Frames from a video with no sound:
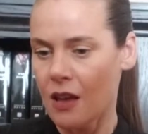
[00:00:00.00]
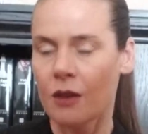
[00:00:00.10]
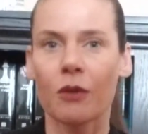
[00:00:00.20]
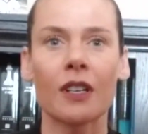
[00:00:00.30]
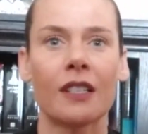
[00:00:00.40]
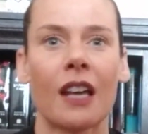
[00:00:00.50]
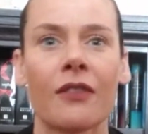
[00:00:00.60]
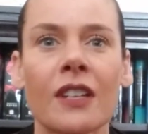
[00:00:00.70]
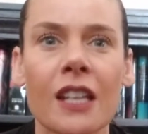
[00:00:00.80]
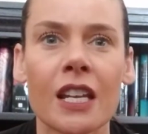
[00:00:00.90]
We're gonna dive
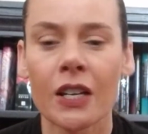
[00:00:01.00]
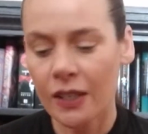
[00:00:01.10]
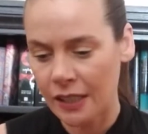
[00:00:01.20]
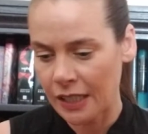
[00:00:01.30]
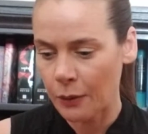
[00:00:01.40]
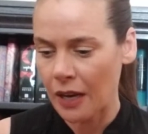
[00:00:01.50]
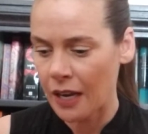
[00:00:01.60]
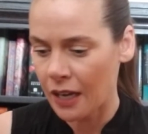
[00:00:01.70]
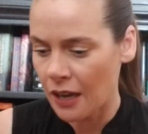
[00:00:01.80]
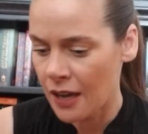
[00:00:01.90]
in here and see what I
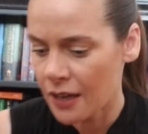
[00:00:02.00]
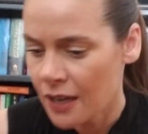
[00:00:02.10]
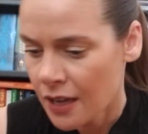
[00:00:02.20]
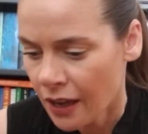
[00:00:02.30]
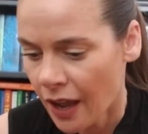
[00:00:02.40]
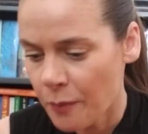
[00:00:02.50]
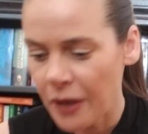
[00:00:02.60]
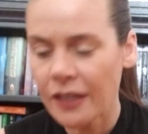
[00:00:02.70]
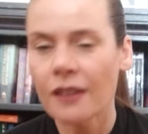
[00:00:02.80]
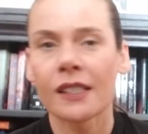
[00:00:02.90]
got. I
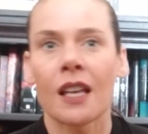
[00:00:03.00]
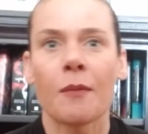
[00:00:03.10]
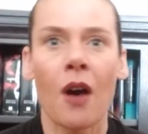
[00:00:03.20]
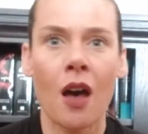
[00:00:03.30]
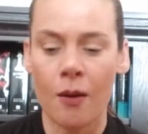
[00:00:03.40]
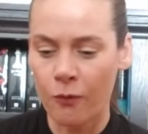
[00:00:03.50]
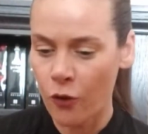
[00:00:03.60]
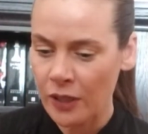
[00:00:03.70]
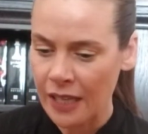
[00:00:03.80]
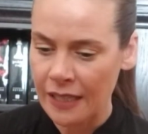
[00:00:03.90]
picked out some
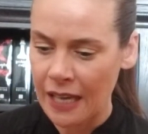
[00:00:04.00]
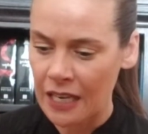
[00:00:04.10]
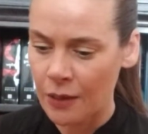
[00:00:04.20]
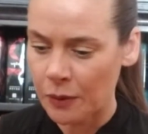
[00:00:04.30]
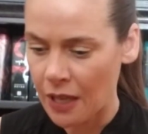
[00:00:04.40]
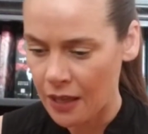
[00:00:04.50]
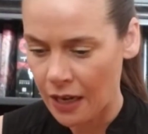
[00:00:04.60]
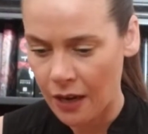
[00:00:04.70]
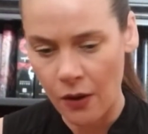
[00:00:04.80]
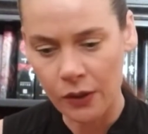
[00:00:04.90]
full-size items, and then
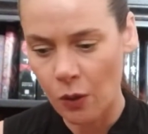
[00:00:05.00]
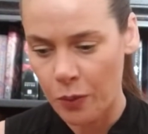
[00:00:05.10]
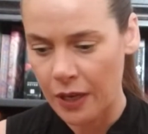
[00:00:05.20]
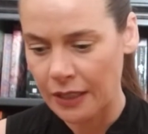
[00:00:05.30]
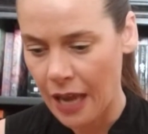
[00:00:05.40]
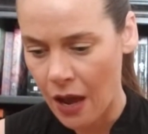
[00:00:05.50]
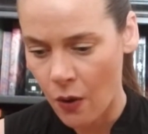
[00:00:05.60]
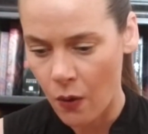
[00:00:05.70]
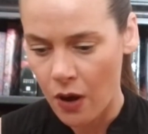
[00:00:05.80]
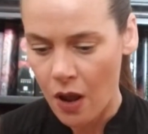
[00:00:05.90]
I also picked
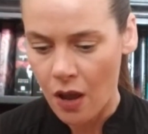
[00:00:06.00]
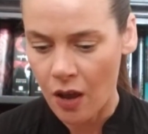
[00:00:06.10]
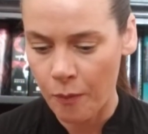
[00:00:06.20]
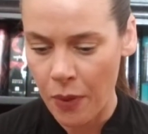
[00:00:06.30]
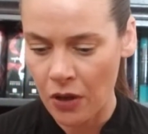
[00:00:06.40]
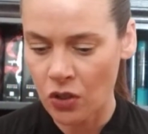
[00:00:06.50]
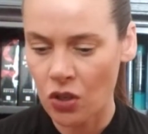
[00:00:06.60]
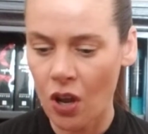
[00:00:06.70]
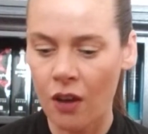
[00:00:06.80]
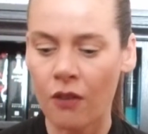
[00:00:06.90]
out a bunch
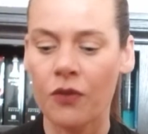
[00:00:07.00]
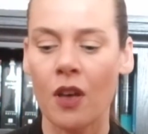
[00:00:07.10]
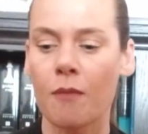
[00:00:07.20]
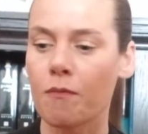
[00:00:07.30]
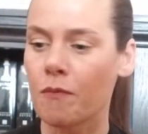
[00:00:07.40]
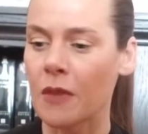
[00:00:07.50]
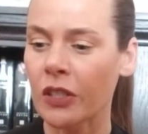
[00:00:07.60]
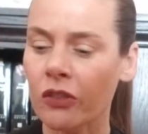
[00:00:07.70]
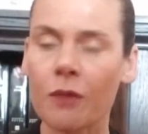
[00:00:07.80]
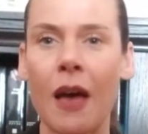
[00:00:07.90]
of the
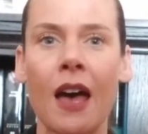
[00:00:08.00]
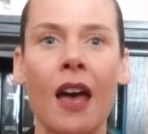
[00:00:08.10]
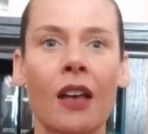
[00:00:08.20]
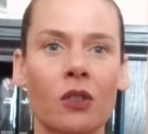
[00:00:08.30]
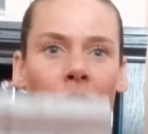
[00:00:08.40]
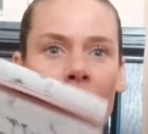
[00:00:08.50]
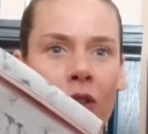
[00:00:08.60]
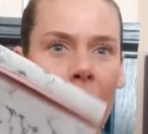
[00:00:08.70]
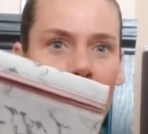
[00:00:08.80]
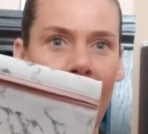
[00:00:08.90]
mystery bags or their
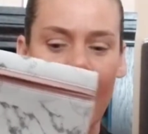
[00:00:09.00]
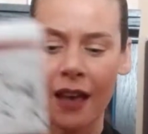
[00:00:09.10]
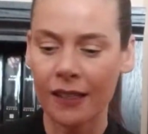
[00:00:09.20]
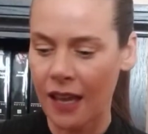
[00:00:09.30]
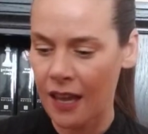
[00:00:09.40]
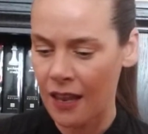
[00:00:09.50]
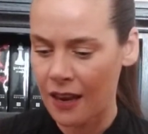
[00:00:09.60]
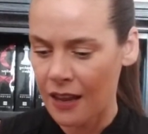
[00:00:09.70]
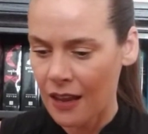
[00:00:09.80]
little bags. And